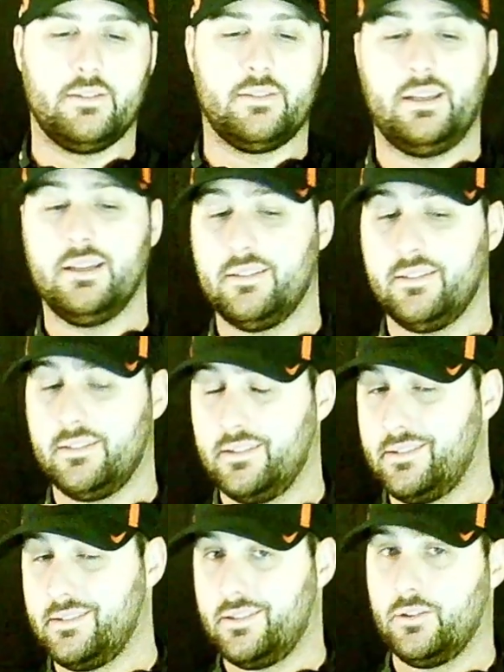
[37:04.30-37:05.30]
Texas is a
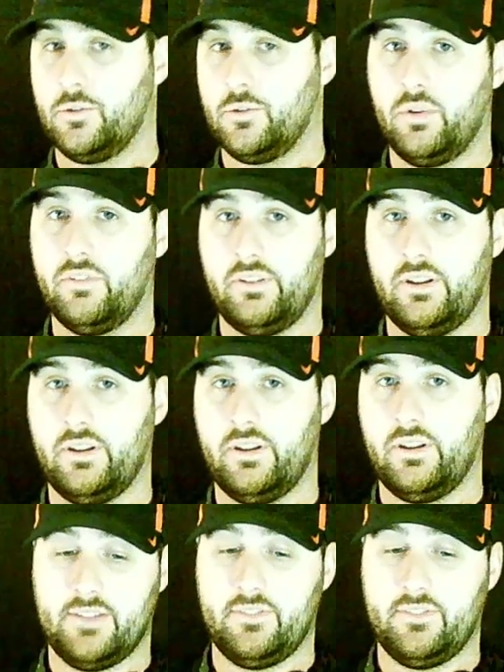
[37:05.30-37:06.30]

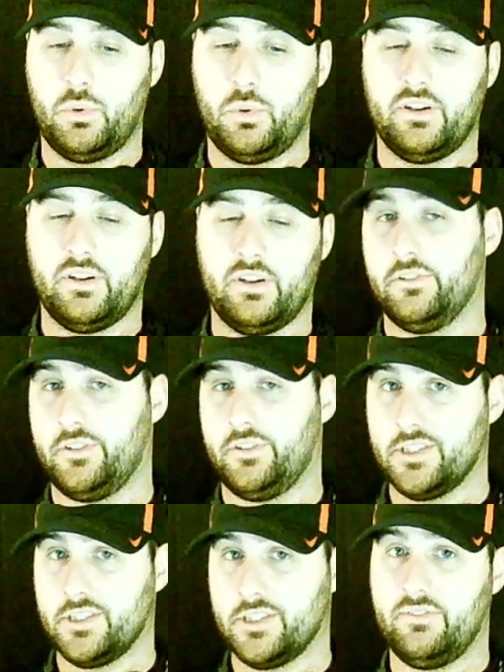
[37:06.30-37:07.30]
7-point favorite. They're a
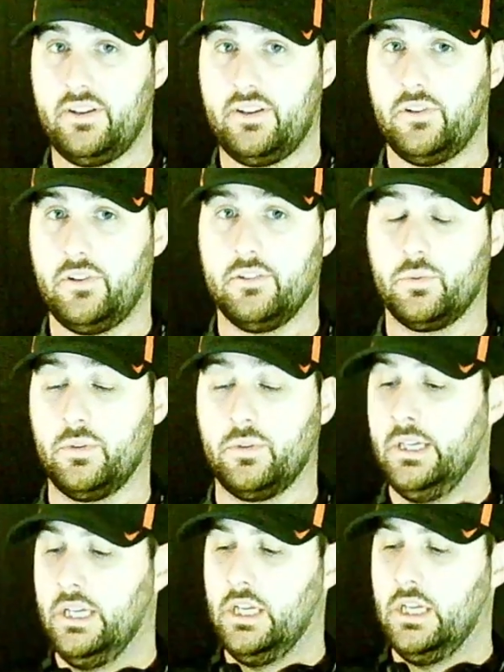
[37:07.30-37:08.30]
touchdown favorite in this one.
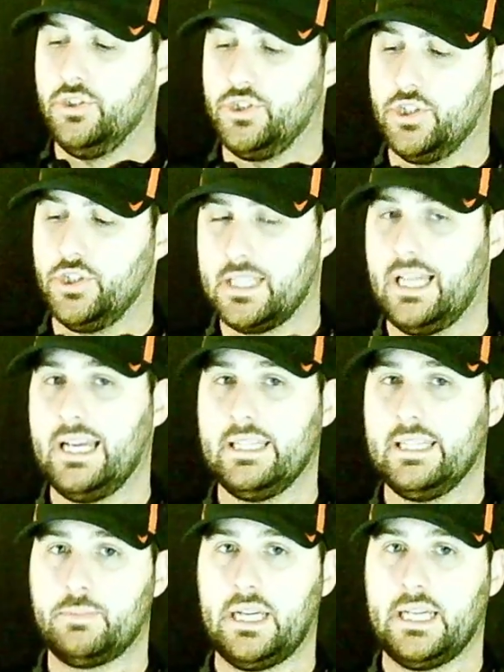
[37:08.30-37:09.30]
Just like this
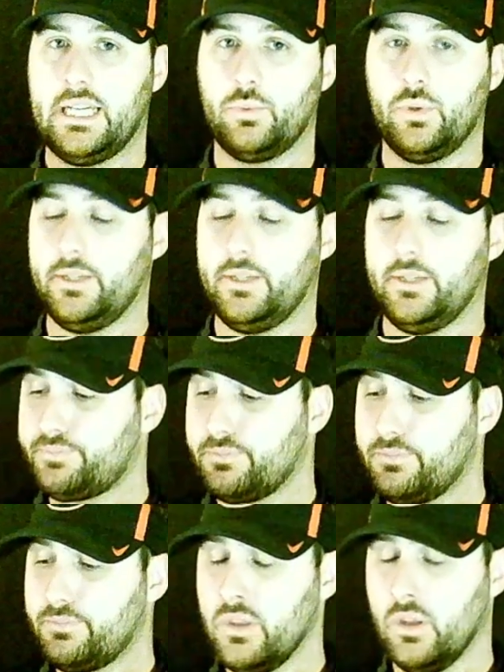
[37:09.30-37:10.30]
past week,
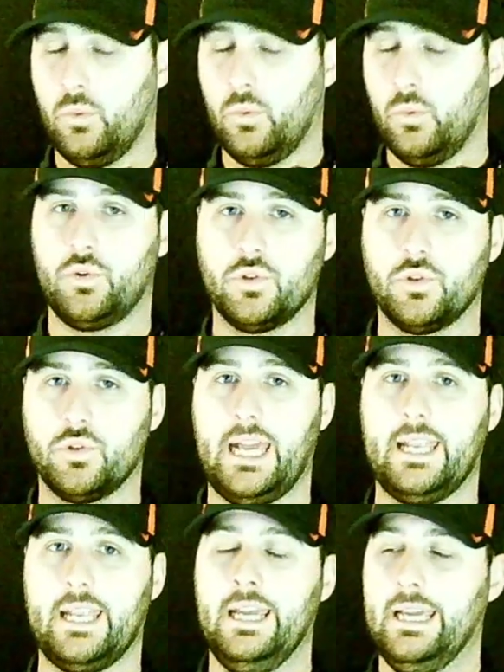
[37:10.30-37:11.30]
when Georgia
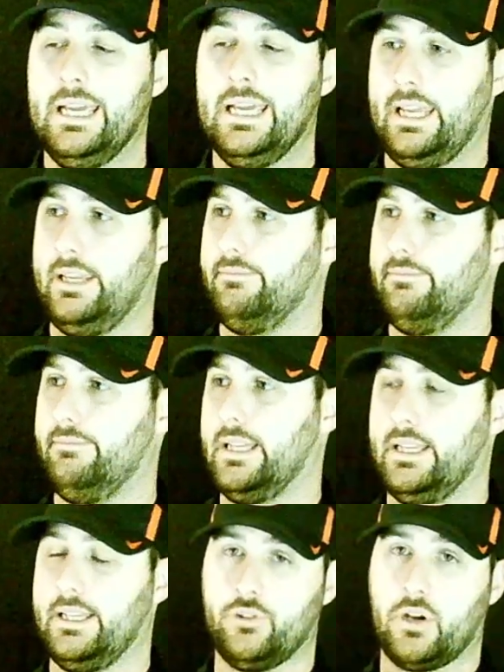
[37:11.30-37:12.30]
had
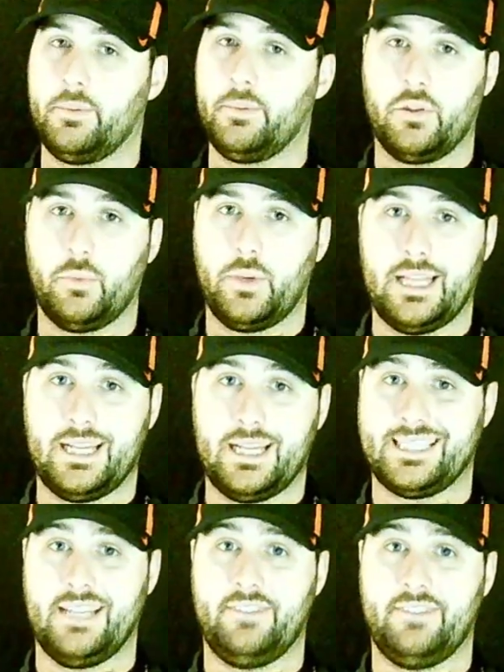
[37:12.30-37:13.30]
it dropped all the way to like
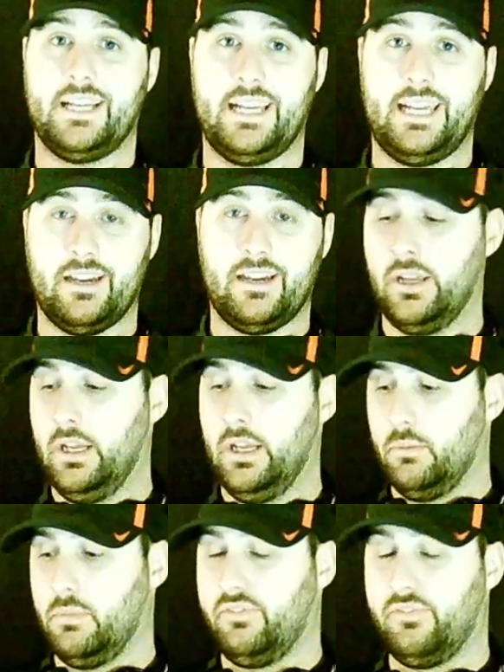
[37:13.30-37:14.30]
7.5.
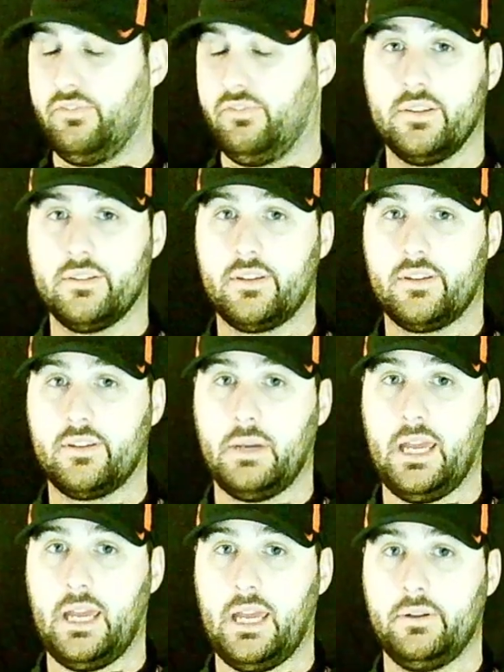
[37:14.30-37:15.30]
Before this game
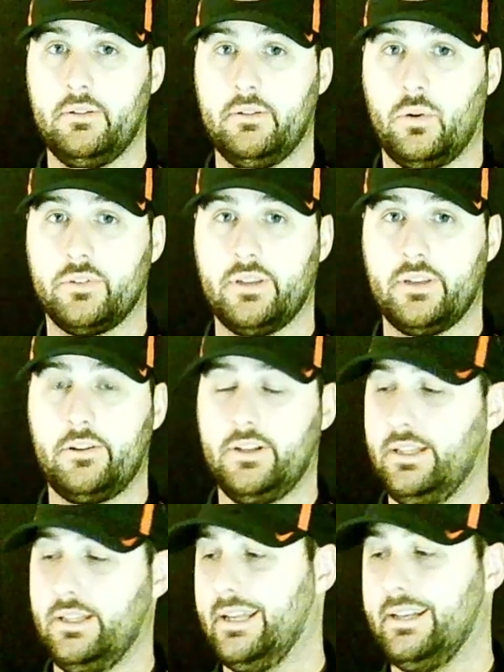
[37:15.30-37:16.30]
happened on Saturday,
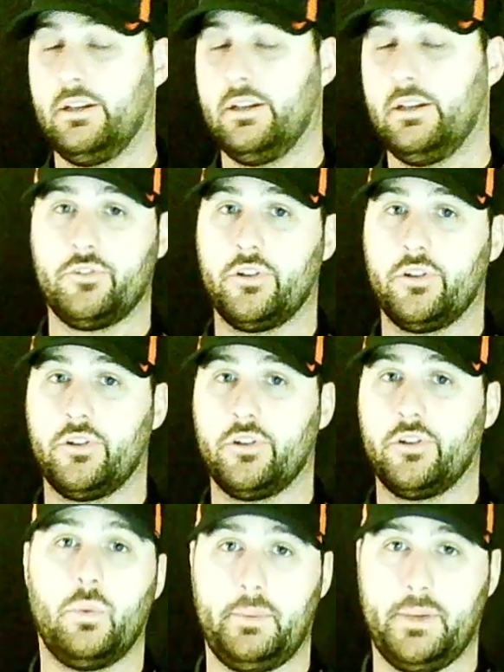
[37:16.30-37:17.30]
that number jumped all the
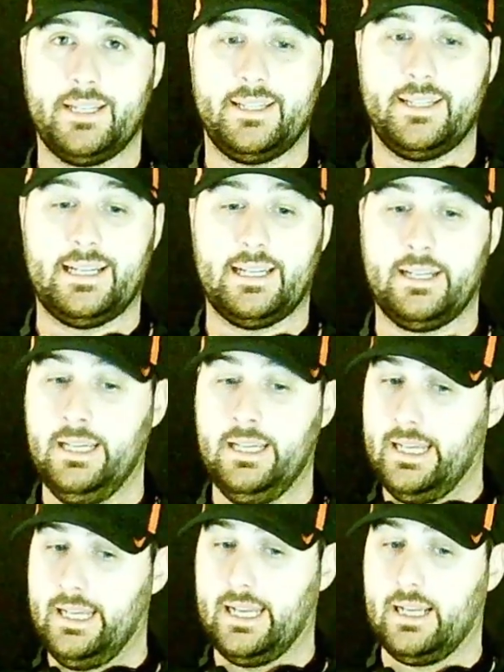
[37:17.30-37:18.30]
way back to 9.
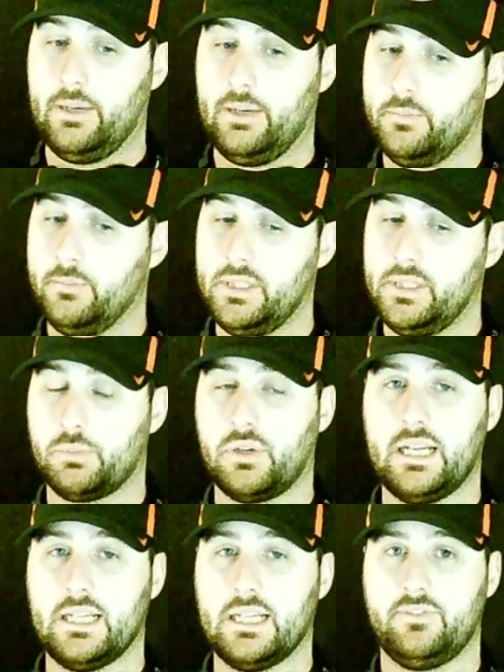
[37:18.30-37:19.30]
And I wouldn't be
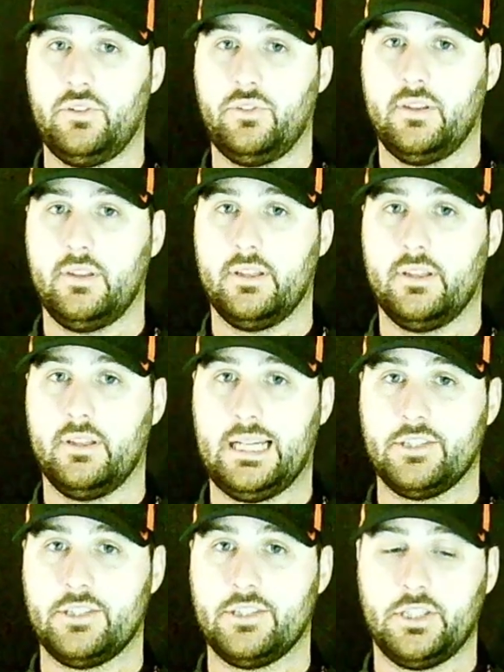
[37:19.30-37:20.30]
surprised if you see this line
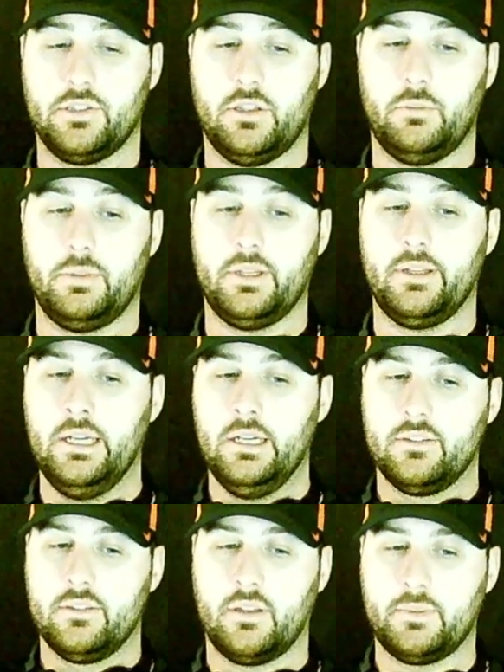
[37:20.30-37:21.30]
change a little bit.
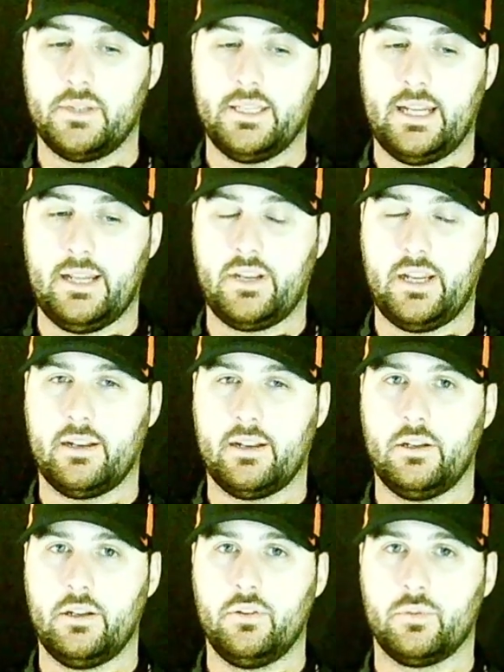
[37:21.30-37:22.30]
Something that I've kind of
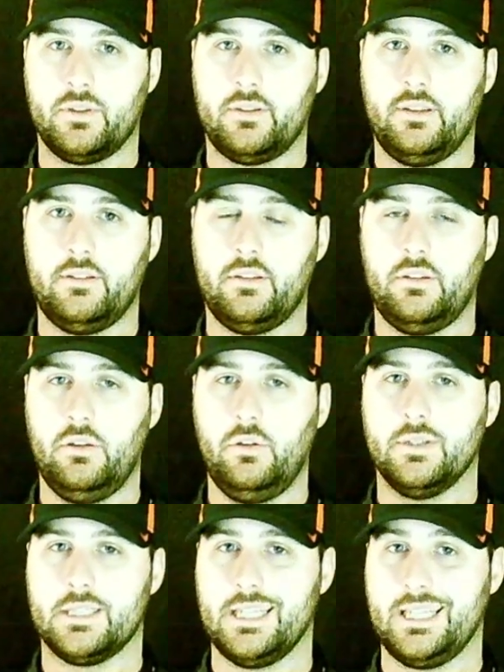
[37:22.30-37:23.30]
noticed with TCU
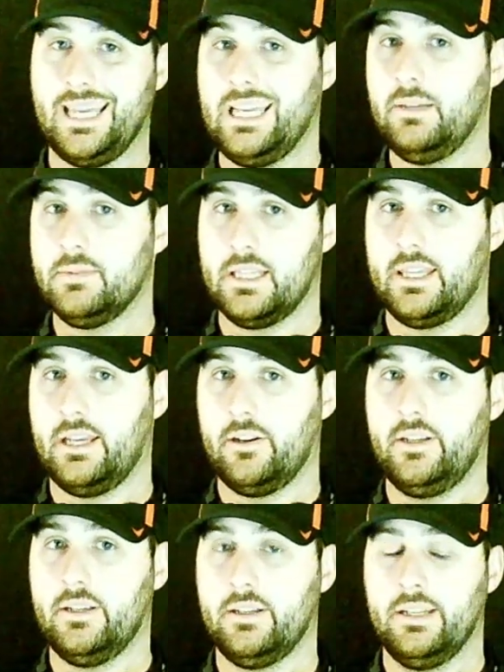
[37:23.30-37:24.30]
is the games that they're
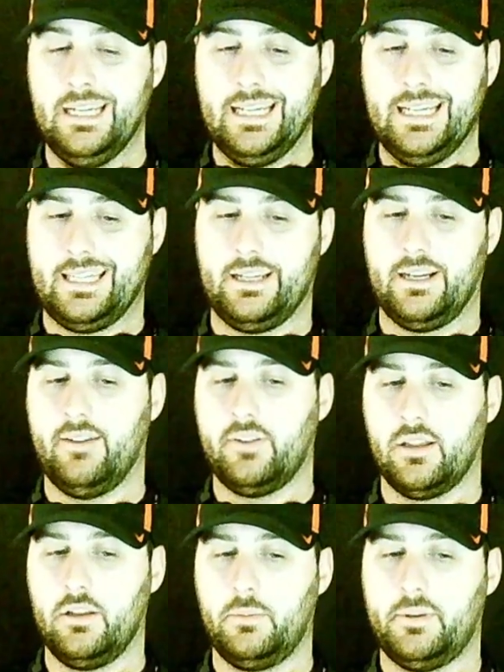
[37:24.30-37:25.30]
in and they're having a
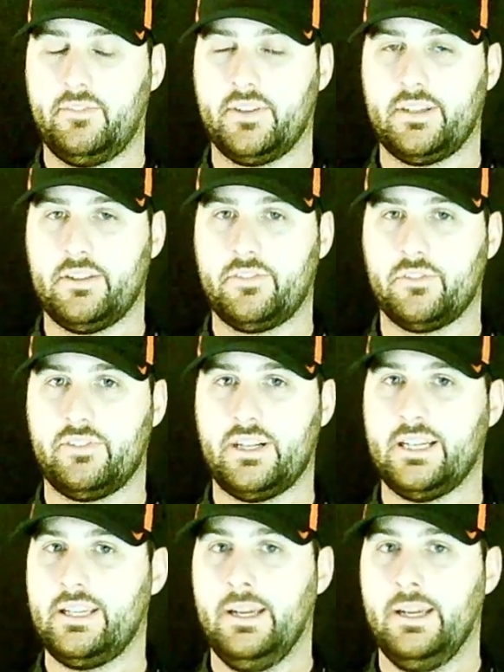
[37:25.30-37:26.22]
little bit of a tougher fight,